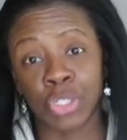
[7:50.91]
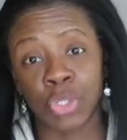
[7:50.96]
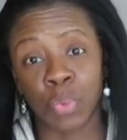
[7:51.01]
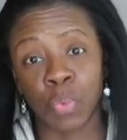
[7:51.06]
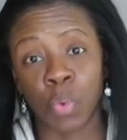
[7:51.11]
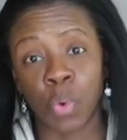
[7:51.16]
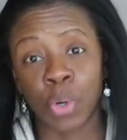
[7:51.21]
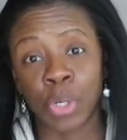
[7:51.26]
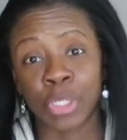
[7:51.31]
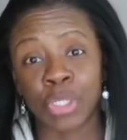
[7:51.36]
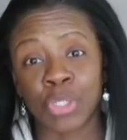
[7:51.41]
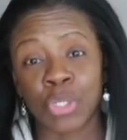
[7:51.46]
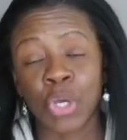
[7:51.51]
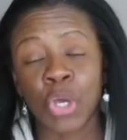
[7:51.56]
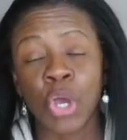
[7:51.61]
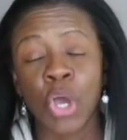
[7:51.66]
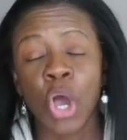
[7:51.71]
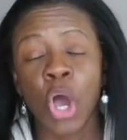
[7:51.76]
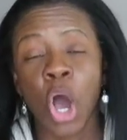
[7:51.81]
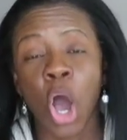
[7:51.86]
towards
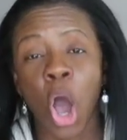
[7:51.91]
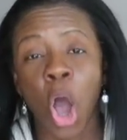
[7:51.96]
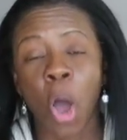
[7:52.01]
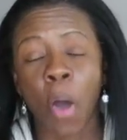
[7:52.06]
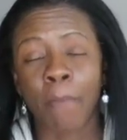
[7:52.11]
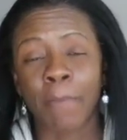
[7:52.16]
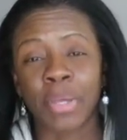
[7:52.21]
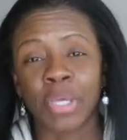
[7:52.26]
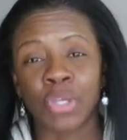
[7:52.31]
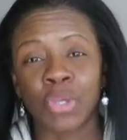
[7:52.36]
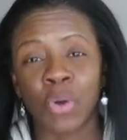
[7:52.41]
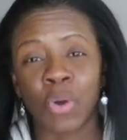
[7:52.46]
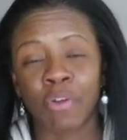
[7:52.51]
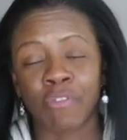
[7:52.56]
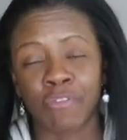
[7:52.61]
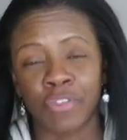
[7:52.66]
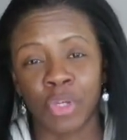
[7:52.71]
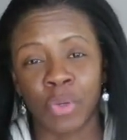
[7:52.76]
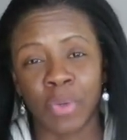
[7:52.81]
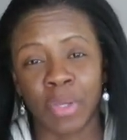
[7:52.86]

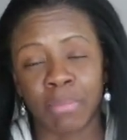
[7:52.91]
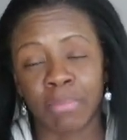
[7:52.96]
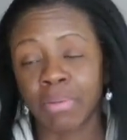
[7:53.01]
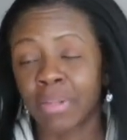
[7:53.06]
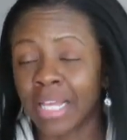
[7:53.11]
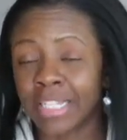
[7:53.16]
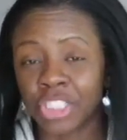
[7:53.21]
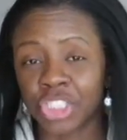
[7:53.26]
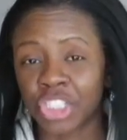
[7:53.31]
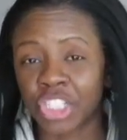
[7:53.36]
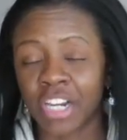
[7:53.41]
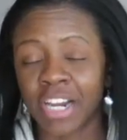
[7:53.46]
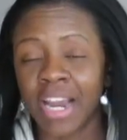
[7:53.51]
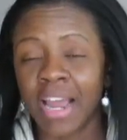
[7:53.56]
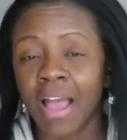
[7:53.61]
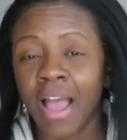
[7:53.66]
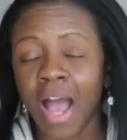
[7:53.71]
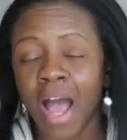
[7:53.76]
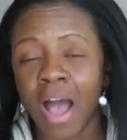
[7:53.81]
your viewing pleasure.